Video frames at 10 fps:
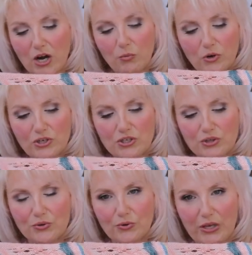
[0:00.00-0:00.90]
I wanted
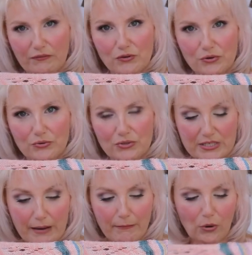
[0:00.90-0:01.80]
to give you
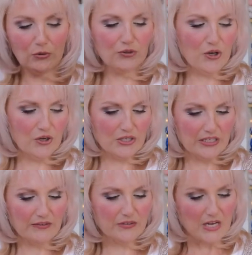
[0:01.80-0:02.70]
some
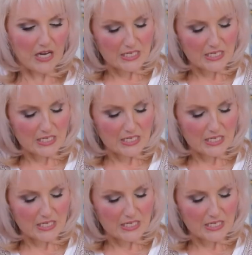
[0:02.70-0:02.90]
alternatives.